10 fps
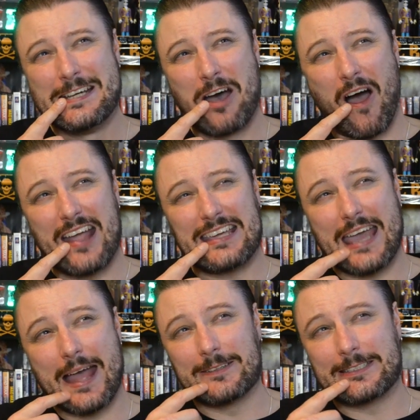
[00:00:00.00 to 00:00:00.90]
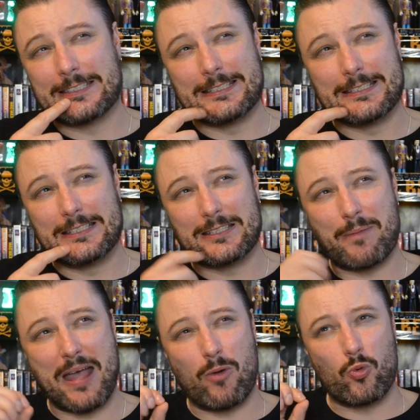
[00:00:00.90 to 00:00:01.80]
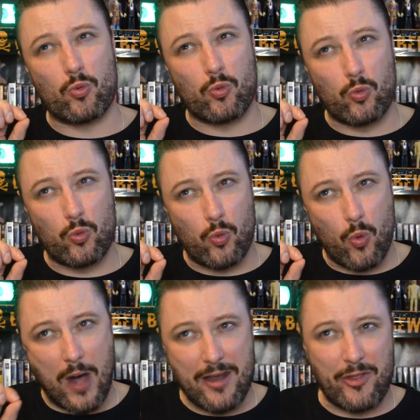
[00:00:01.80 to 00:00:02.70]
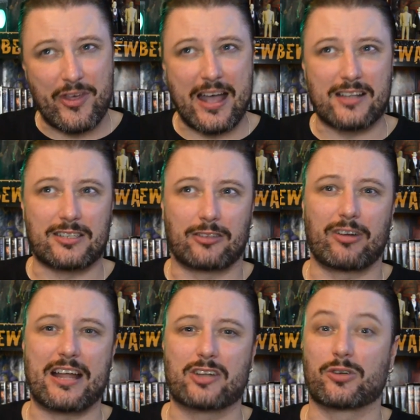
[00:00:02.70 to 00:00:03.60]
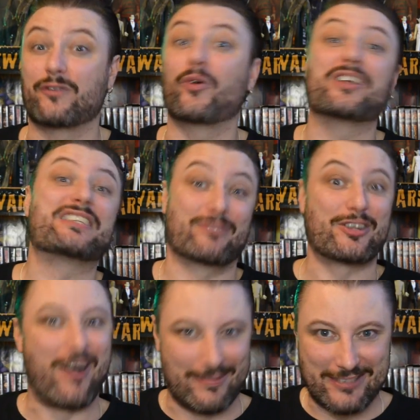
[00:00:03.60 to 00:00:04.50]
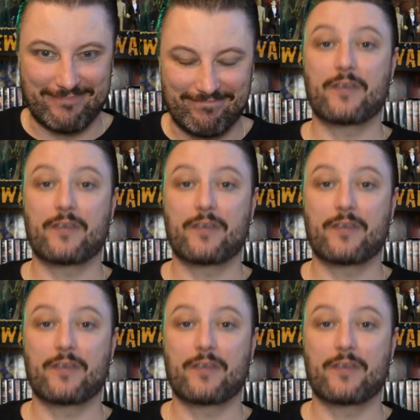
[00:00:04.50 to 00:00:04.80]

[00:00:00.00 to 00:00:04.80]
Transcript: I counted about one thousand three hundred forty-seven times.